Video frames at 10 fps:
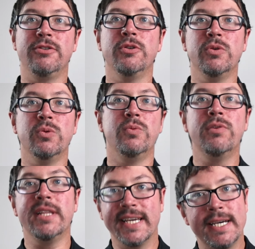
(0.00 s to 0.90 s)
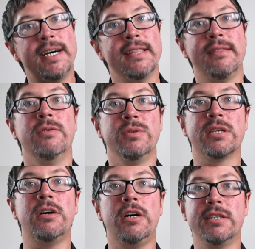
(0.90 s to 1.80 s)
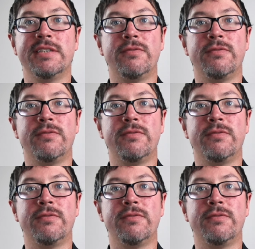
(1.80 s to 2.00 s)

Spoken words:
to really cut those costs